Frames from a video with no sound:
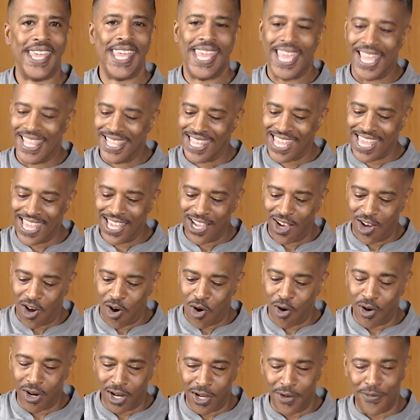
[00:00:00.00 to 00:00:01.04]
and they
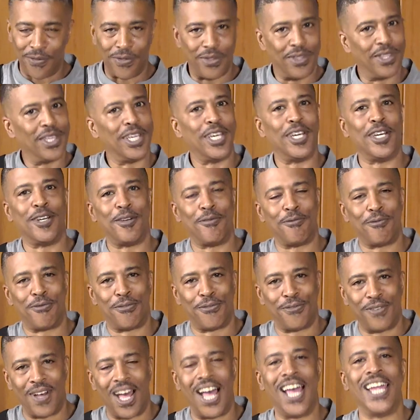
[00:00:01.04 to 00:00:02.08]
are of the
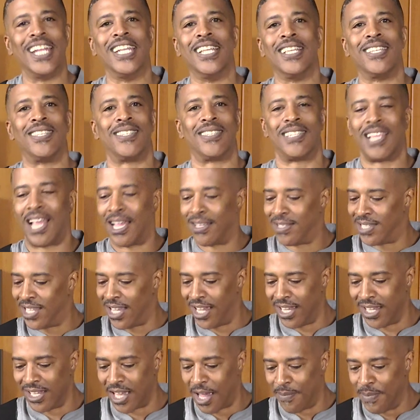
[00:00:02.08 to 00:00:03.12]
finest. I tell
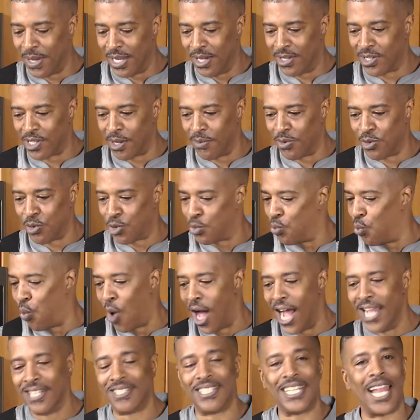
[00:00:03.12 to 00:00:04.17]
you, I mean, some
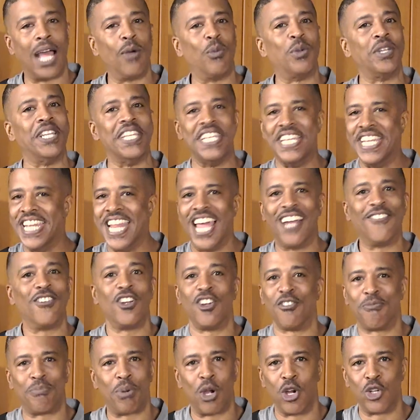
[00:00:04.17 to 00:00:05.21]
wines that I would never
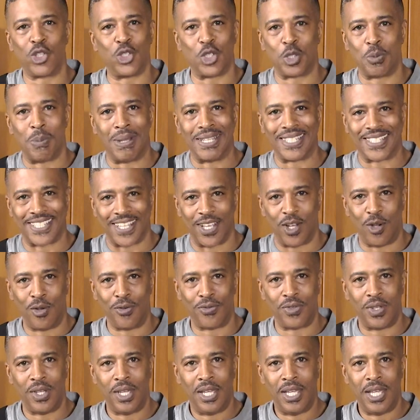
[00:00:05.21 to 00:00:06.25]
have purchased myself,
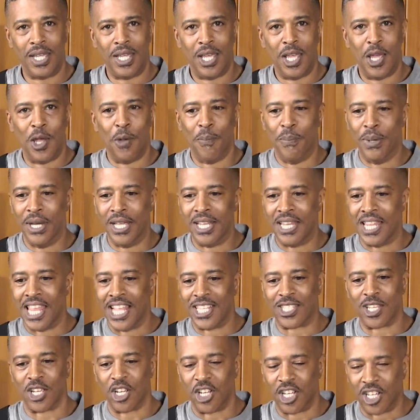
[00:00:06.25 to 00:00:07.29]
but
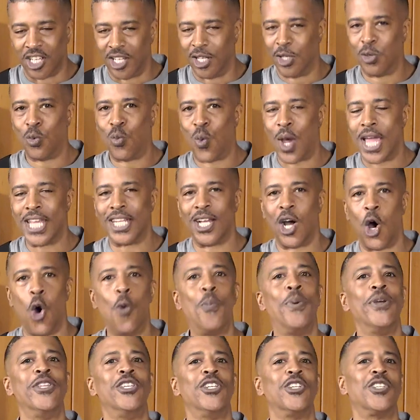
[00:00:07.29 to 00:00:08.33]
it's a good way to
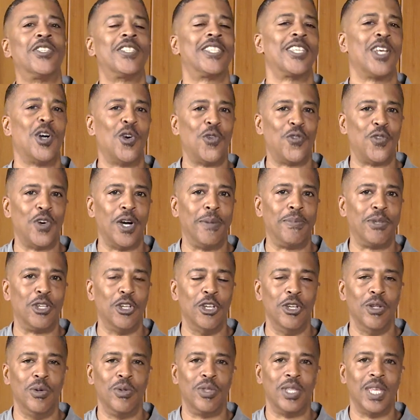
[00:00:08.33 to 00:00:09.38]
open yourself up to
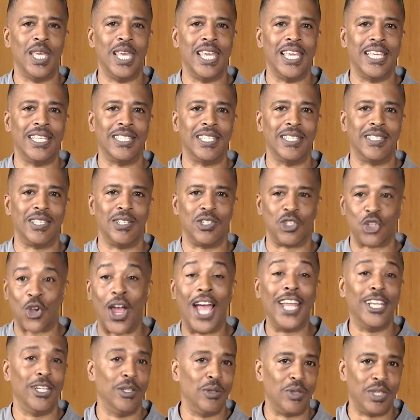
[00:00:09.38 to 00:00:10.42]
new things and to
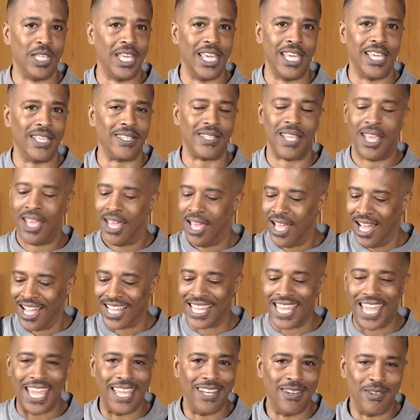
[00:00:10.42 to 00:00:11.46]
try new things.
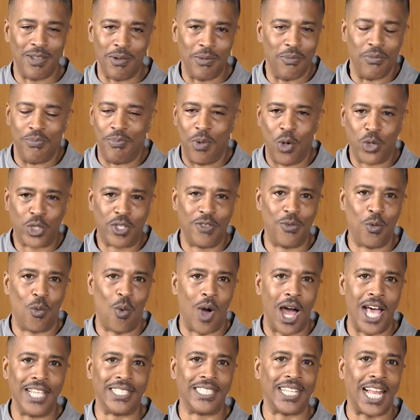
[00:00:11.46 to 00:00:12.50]
Again, most of the
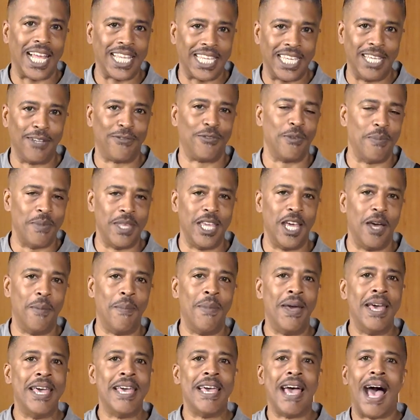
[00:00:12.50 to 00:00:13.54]
wines that I get from
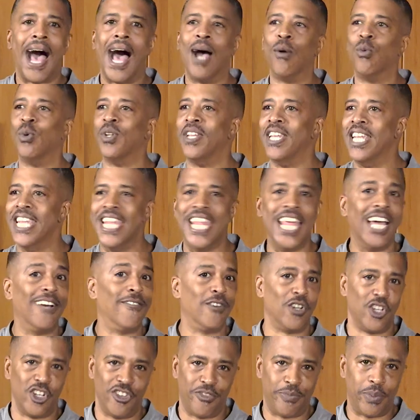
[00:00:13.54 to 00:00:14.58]
them, I would
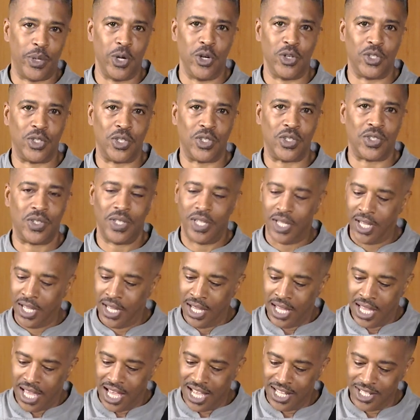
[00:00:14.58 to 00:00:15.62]
never have purchased.
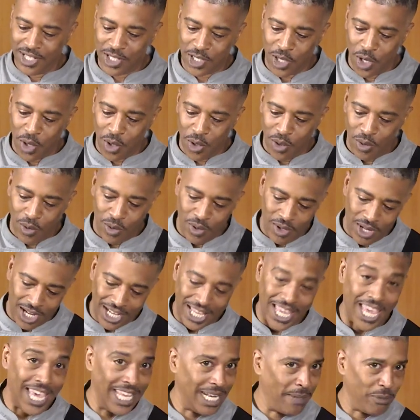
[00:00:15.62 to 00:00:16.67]
And so,
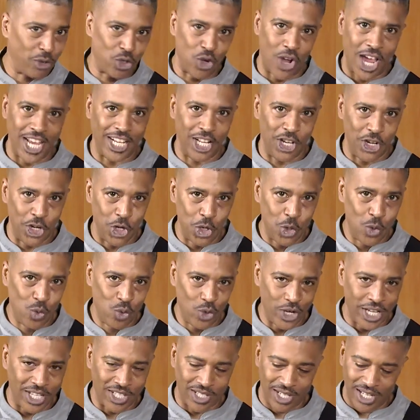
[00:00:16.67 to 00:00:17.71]
again, I'm trying a new
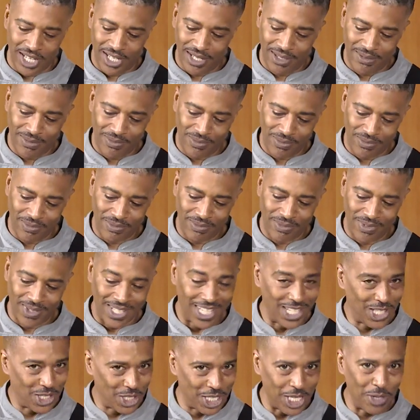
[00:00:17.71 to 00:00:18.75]
Riesling.
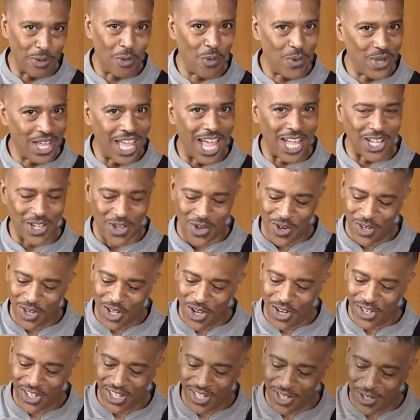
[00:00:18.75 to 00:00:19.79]
Let's see what we got going
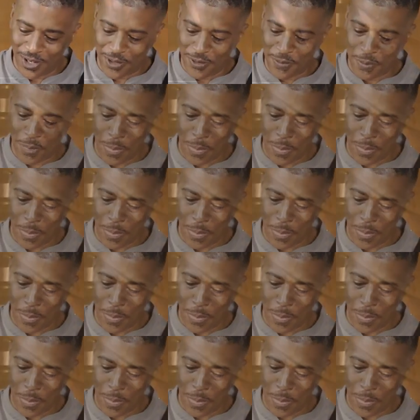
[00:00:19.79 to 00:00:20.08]
on here.